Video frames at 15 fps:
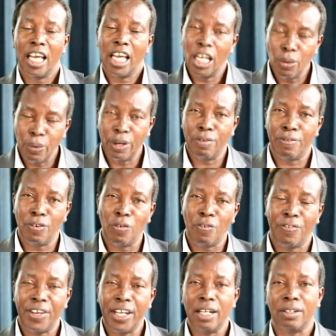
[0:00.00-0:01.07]
He will
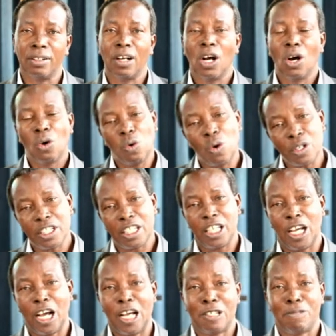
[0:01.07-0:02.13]
fulfill what
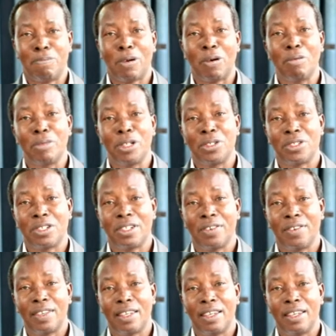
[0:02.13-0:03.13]
he has promised.